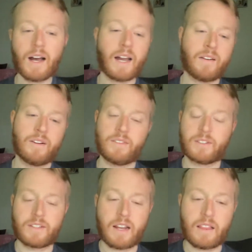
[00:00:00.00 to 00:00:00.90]
I don't know.
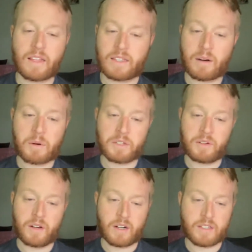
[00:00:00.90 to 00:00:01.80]
There's not a lot that I want to
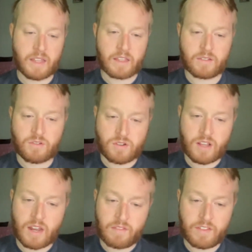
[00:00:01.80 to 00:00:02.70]
do here because I think
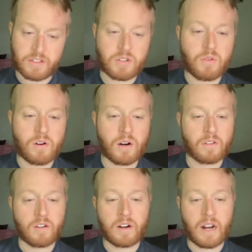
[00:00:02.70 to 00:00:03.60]
Sociedad, if they
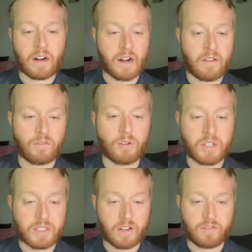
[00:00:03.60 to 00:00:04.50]
score, Granada are going to have a
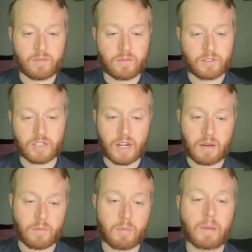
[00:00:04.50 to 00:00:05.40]
really tough
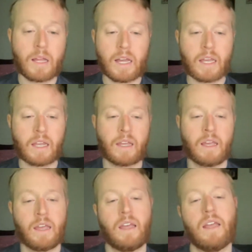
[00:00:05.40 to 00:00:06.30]
time replying.
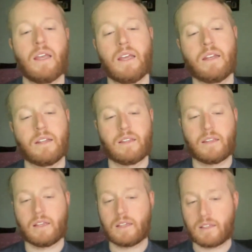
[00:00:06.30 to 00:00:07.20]
And I
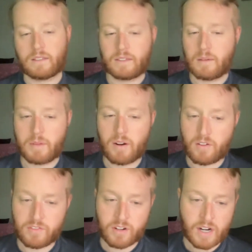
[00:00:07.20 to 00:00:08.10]
think it's going to be
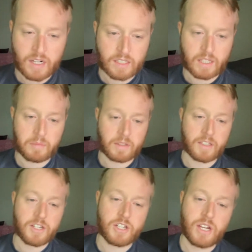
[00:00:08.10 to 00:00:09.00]
hard for Granada to keep a
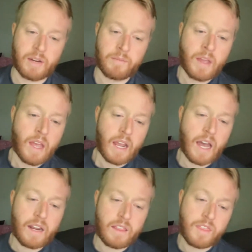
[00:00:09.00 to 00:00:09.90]
clean sheet.
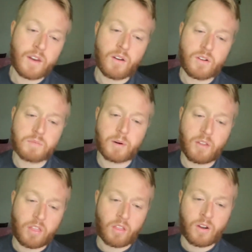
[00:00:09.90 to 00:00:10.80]
Cadiz then hosts
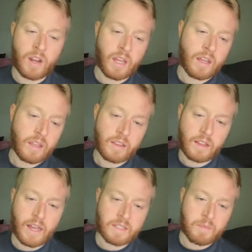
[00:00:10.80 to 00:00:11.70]
Barcelona in the
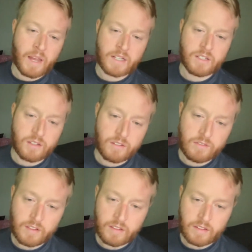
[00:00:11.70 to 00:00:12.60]
last match
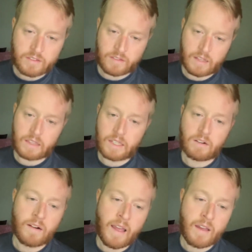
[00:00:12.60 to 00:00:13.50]
of this La
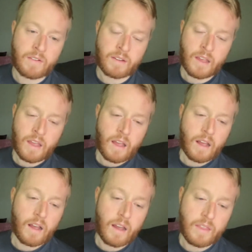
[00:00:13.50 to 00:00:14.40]
Liga round.
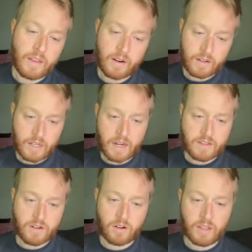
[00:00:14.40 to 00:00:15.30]

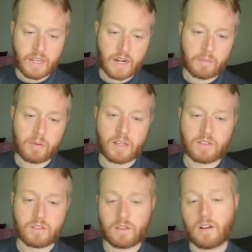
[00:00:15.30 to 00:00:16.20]
Cadiz currently getting
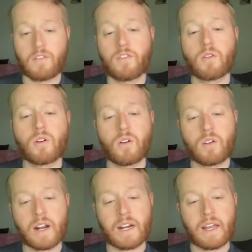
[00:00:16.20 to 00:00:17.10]
plus a full goal
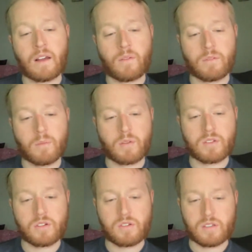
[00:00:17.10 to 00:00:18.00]
right now with most
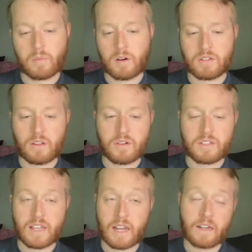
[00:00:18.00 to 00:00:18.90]
of the juice on the Barcelona
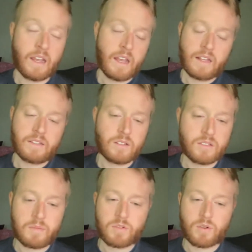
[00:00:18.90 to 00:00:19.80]
side. It still
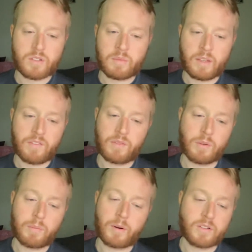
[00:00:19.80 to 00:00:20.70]
seems short to me, even
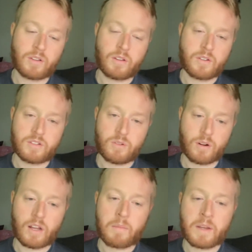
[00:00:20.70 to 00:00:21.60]
with Barcelona's
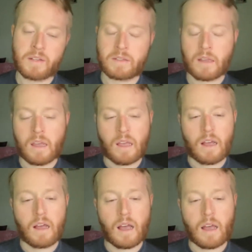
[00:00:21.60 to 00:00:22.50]
shortcomings.
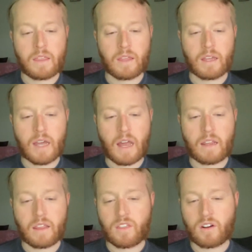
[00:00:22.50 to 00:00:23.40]
I think
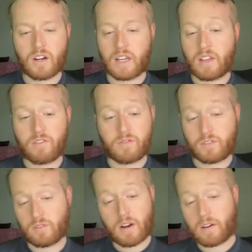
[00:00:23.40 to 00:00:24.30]
Cadiz are going to
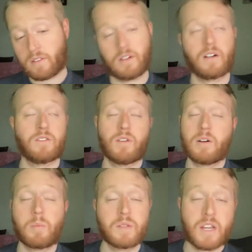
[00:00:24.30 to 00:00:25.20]

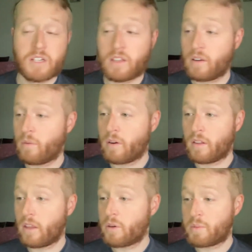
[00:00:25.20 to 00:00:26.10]
surrender possession. They're one of
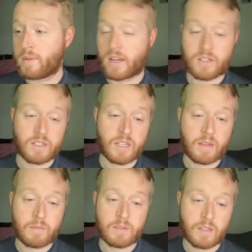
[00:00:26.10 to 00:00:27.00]
the lowest possession
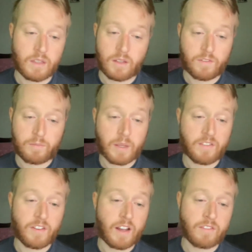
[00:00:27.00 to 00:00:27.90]
teams in the big
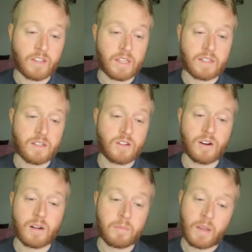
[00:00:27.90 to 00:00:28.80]
5 leagues in
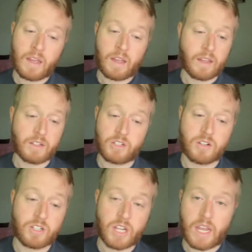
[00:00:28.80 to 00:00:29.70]
Europe. It
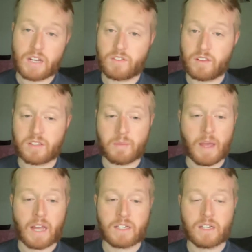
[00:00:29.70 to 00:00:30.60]
shouldn't change for this
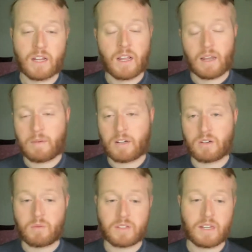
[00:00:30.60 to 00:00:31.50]
match. I'm not
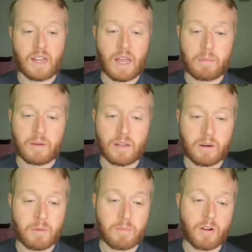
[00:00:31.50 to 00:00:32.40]
sure what's going to happen
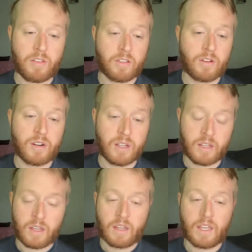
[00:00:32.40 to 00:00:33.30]
here, but Barcelona
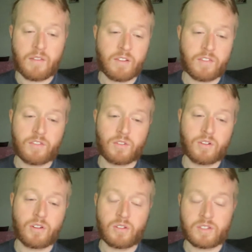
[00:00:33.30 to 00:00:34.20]
giving a full
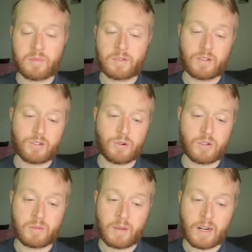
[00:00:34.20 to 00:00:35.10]
goal seems a little
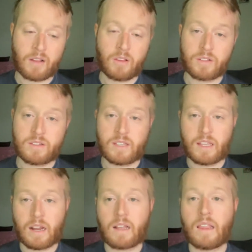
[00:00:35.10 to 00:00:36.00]
short to me, and I'll look to see
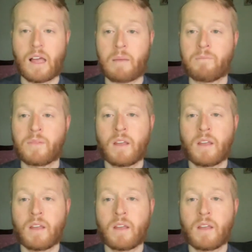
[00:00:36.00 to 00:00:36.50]
that climb.